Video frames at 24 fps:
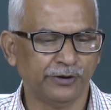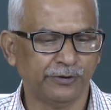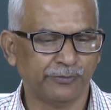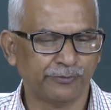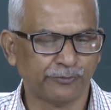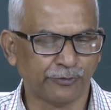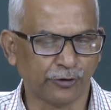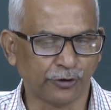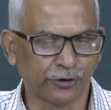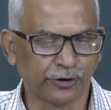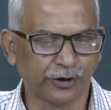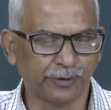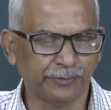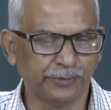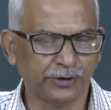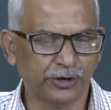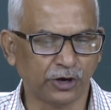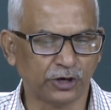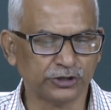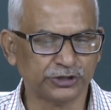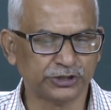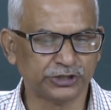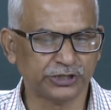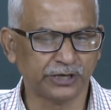programming
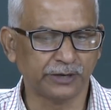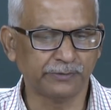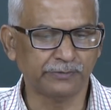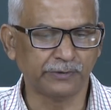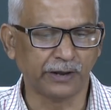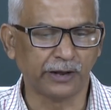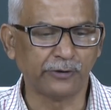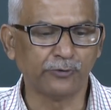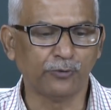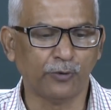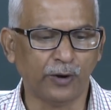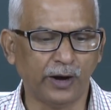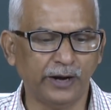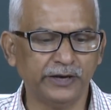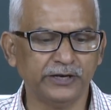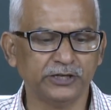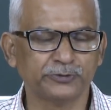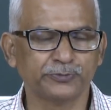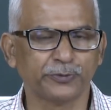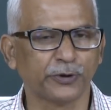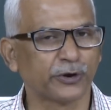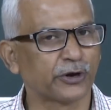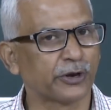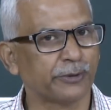concept and why this
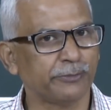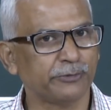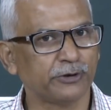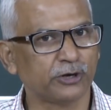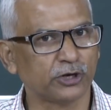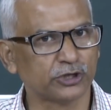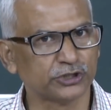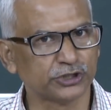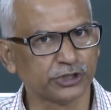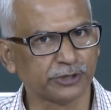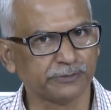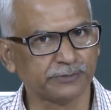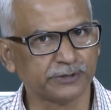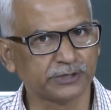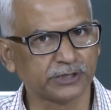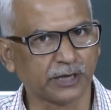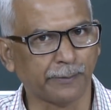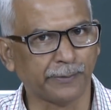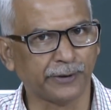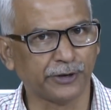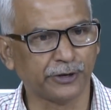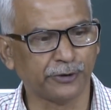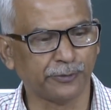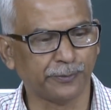programming concept is
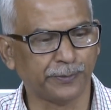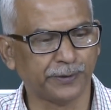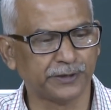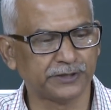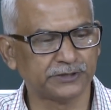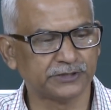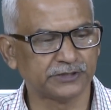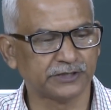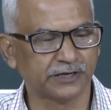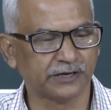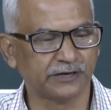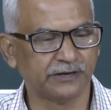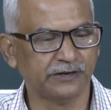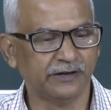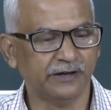coming into picture.